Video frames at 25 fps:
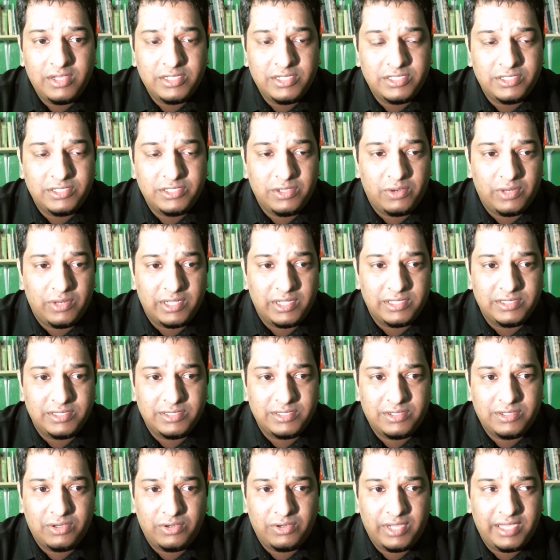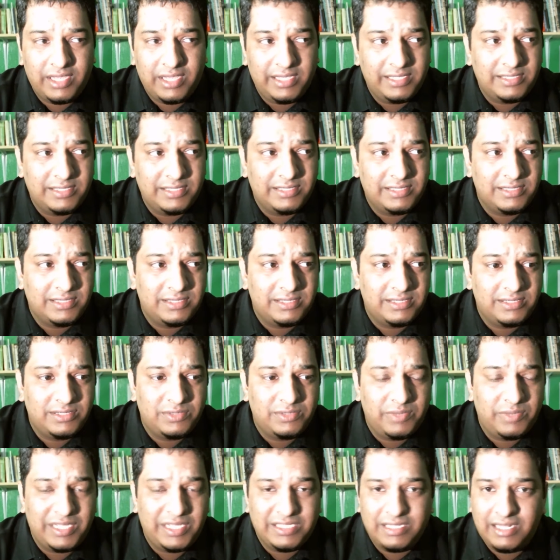sodas, cookies,
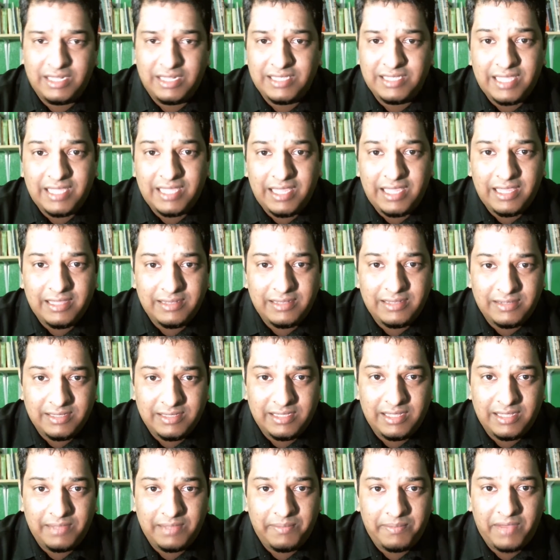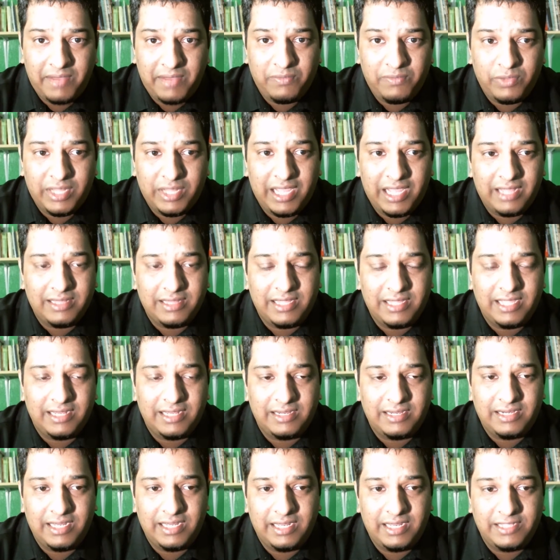sweets, unless they're made with healthy
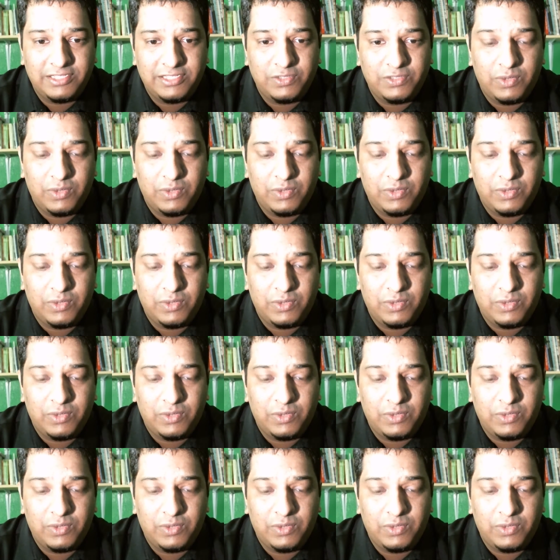ingredients.